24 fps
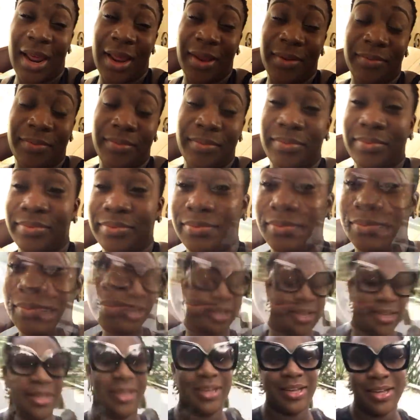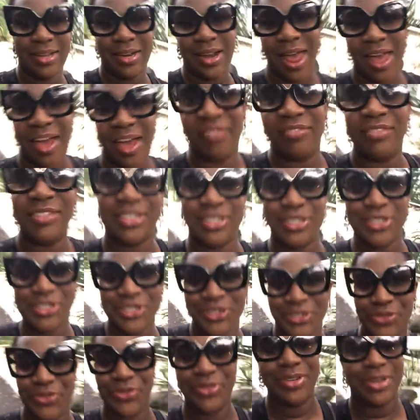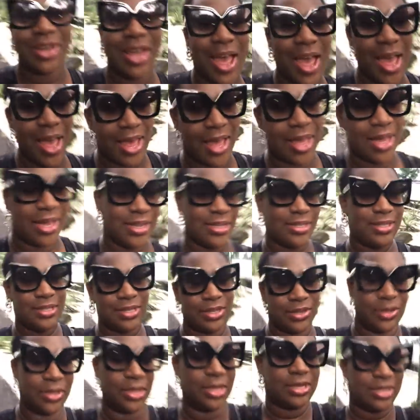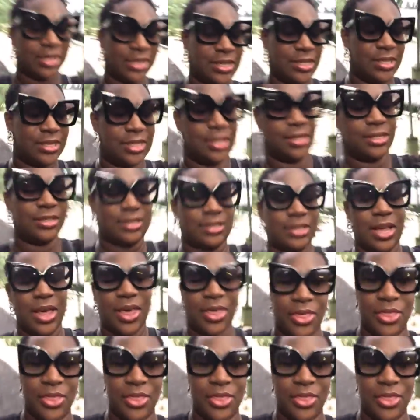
night. Good afternoon, guys. So it is